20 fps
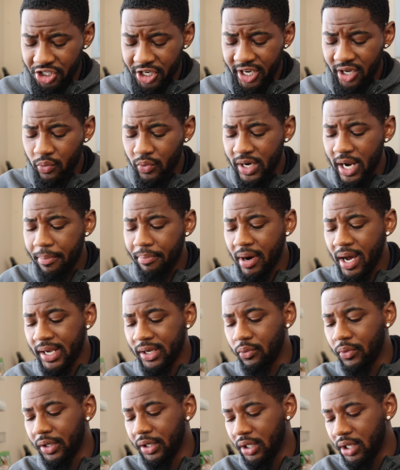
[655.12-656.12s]
chicken one I
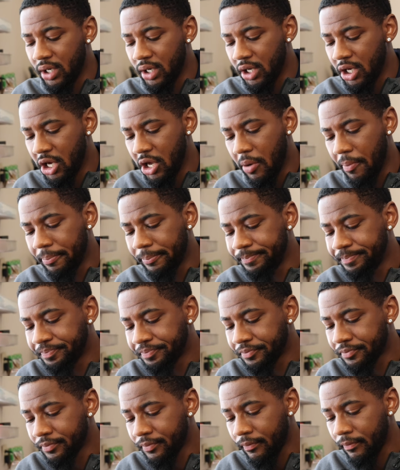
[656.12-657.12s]
probably wouldn't get again.
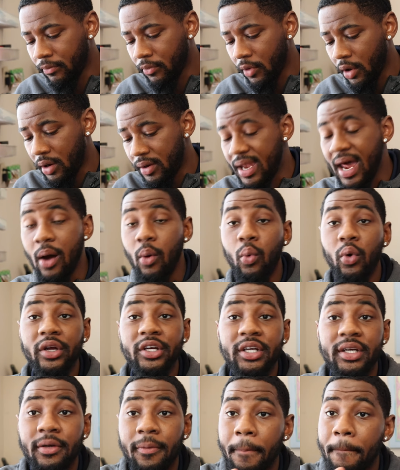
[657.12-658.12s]
Now
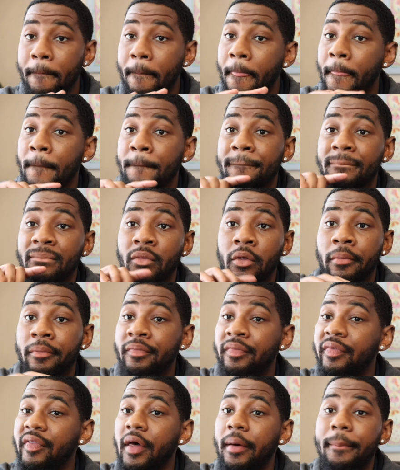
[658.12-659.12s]
one of
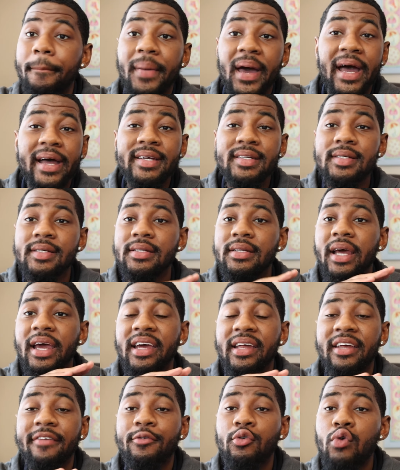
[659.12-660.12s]
the best,
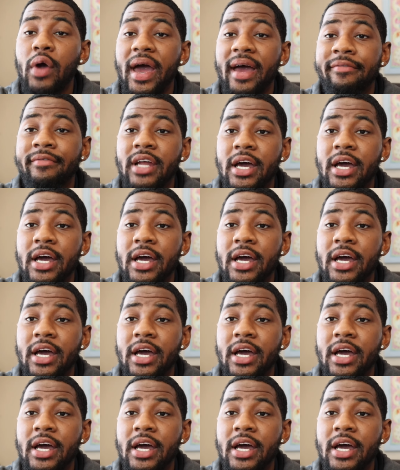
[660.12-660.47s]
if you have